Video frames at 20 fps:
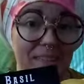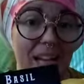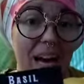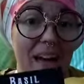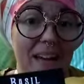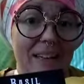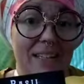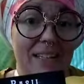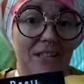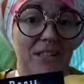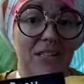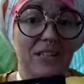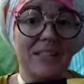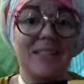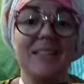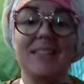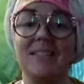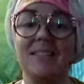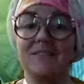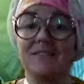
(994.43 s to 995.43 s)
Thai
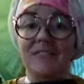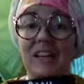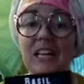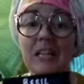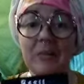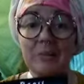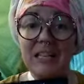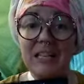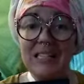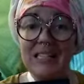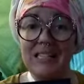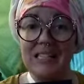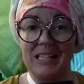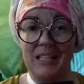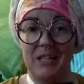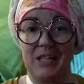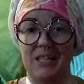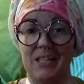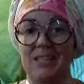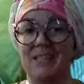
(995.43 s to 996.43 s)
dishes, Vietnamese
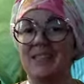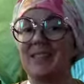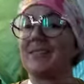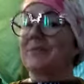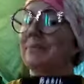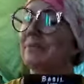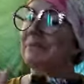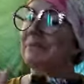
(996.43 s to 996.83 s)
dishes.